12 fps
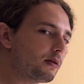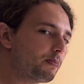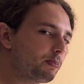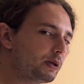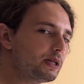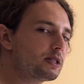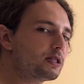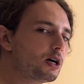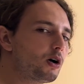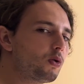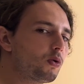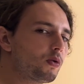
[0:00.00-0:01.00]
please
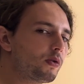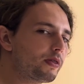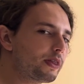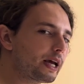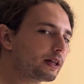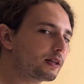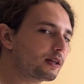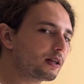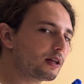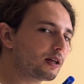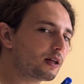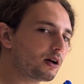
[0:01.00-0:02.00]
know that
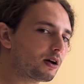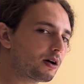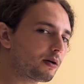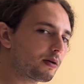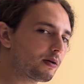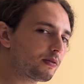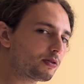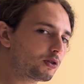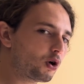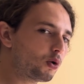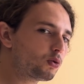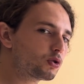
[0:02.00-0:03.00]

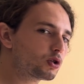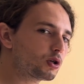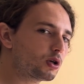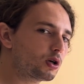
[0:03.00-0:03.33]
those